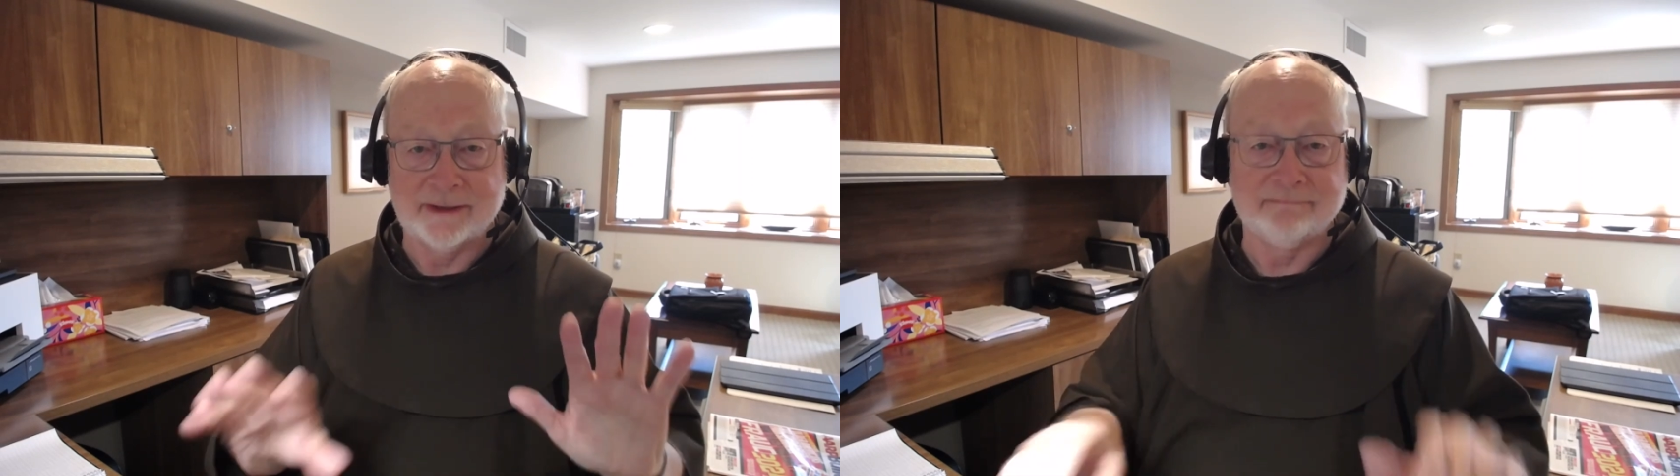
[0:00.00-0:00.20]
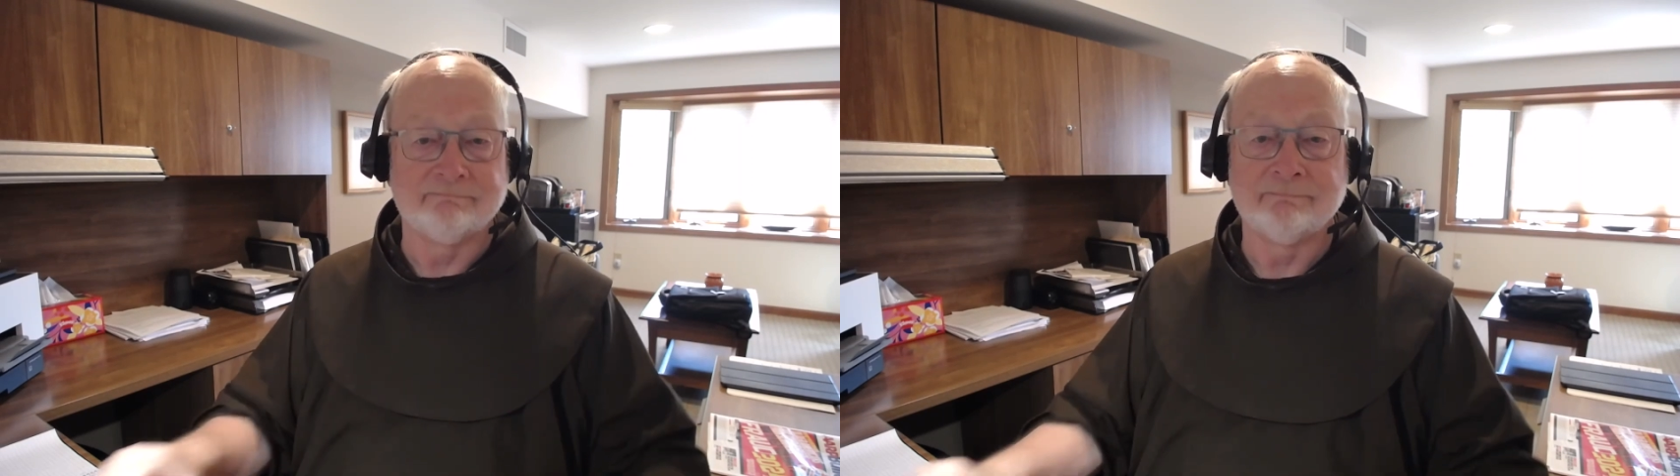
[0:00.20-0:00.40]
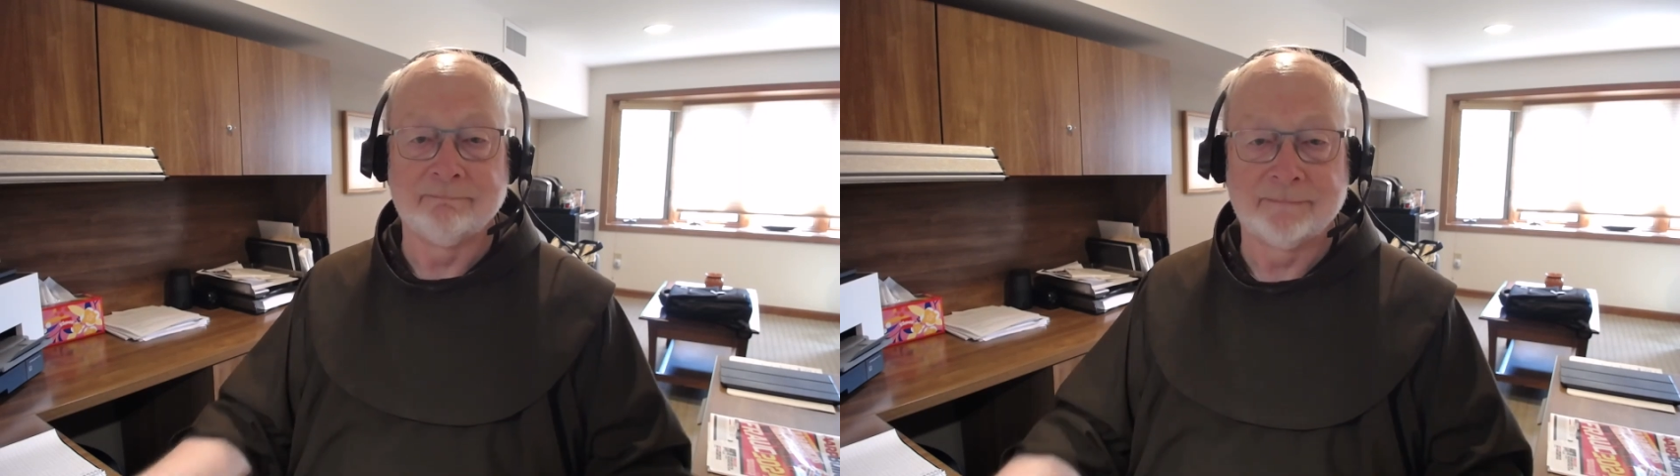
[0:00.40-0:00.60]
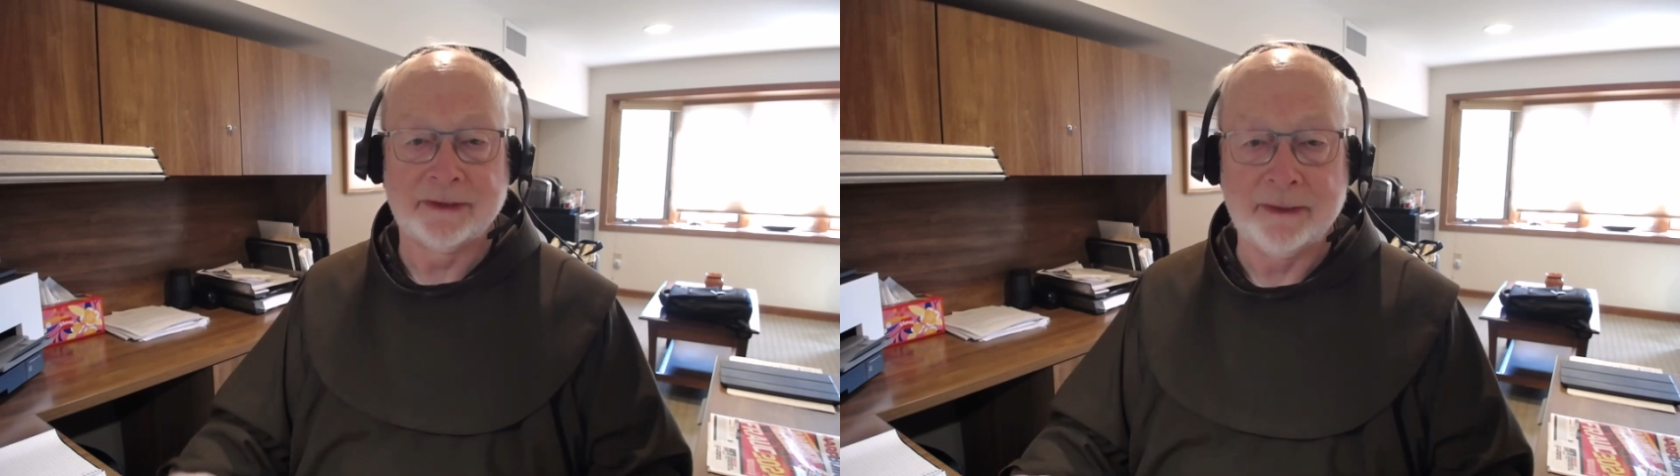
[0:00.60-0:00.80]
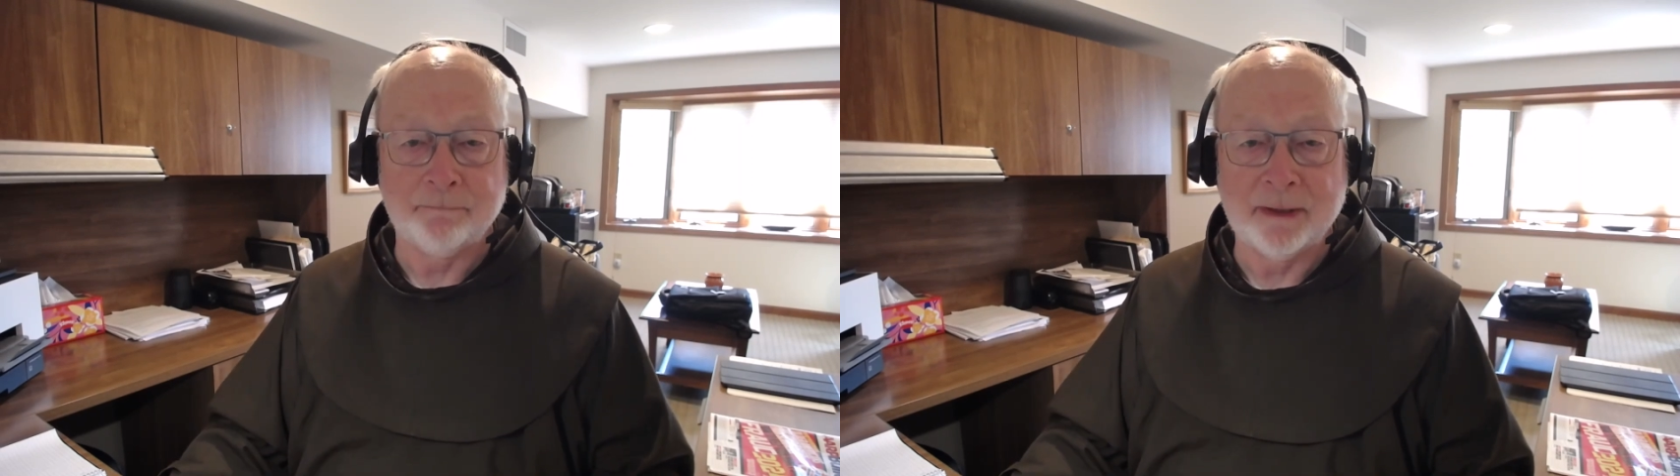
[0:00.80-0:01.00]
and
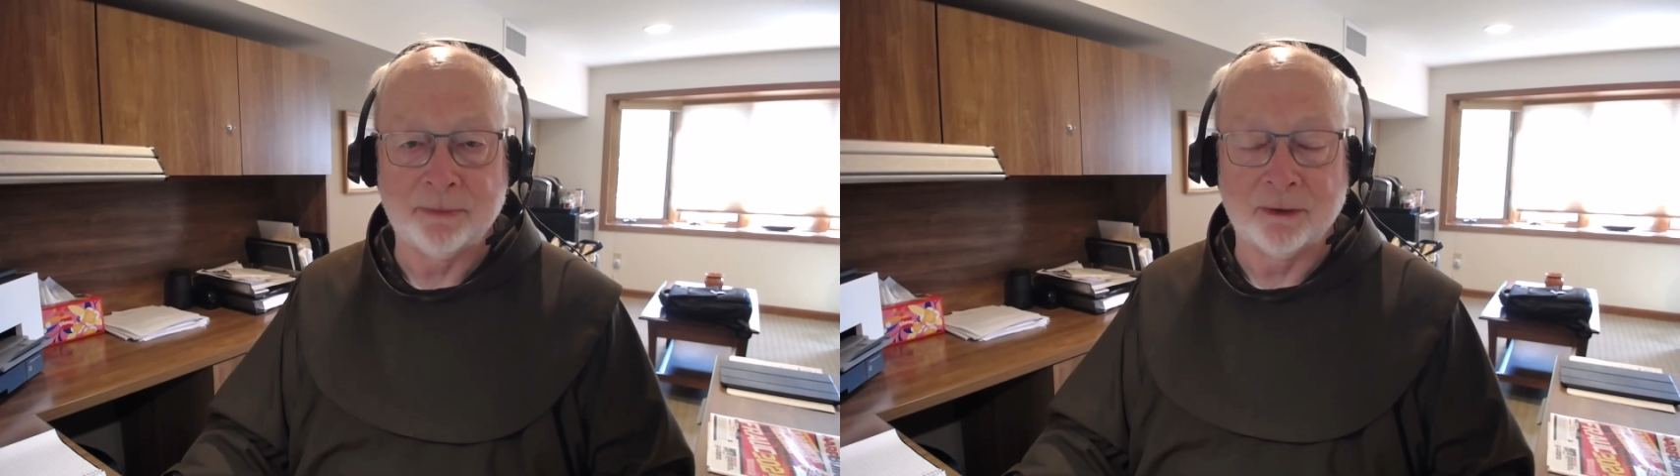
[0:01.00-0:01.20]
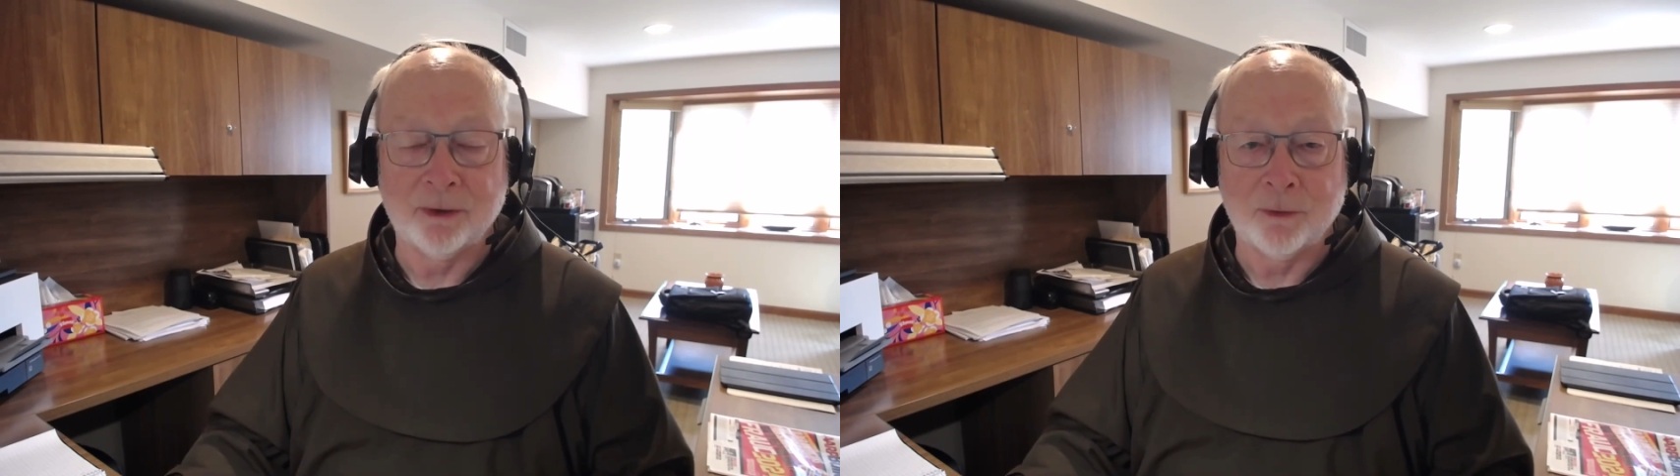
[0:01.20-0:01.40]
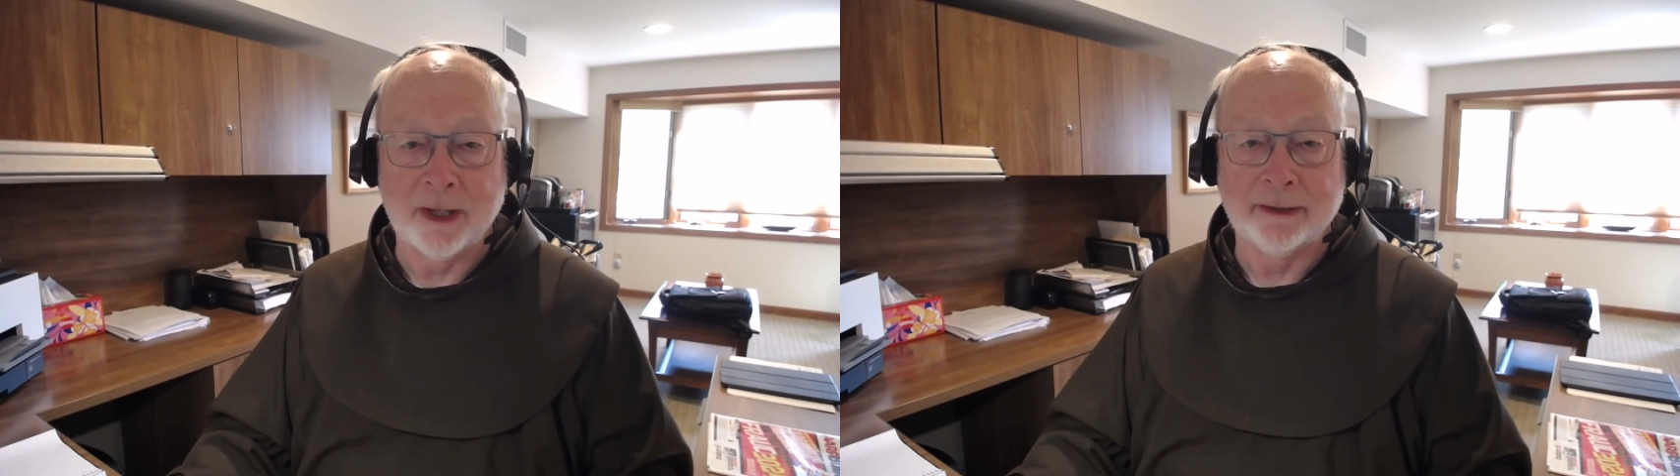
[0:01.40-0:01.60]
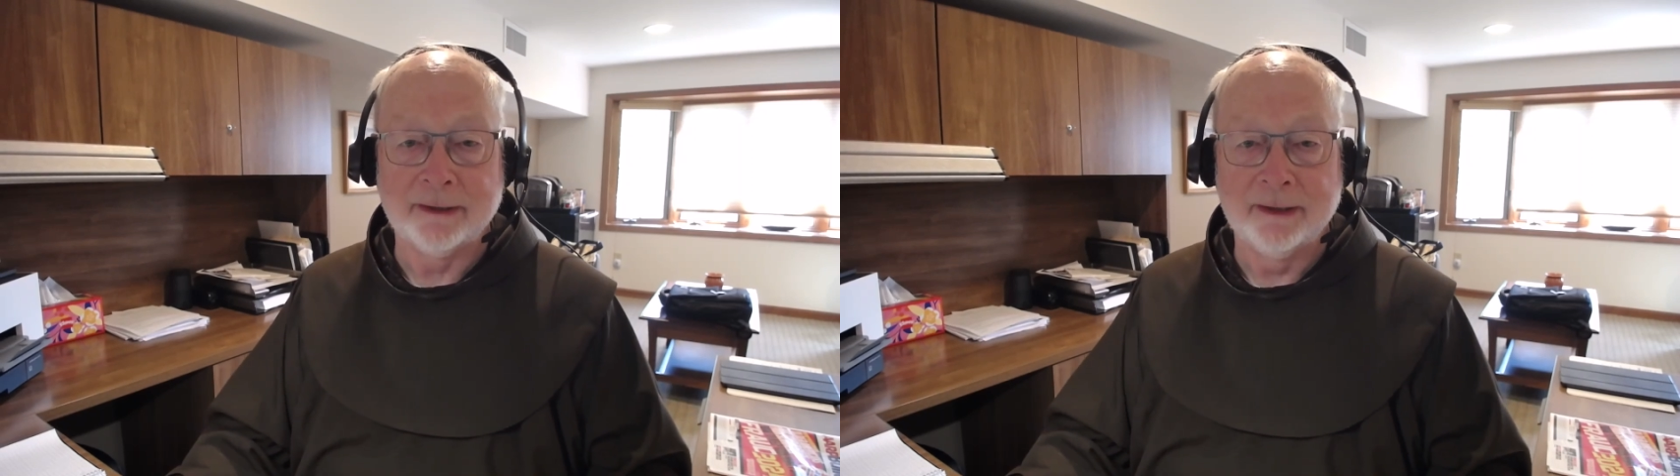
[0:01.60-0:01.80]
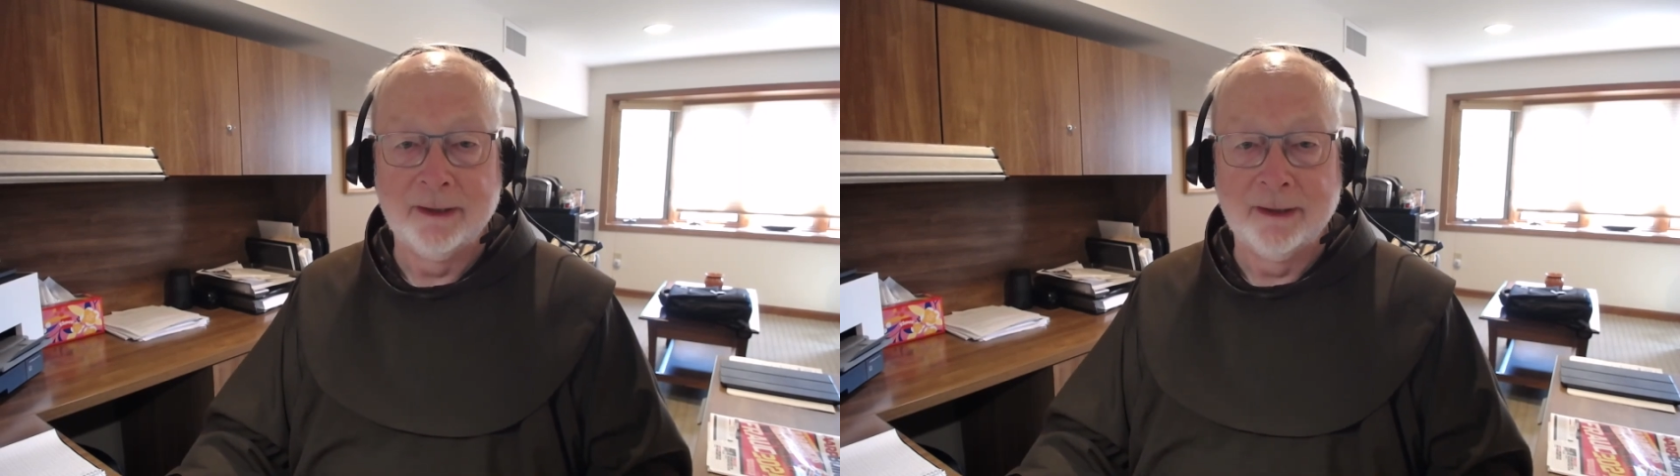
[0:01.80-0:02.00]
keep people away.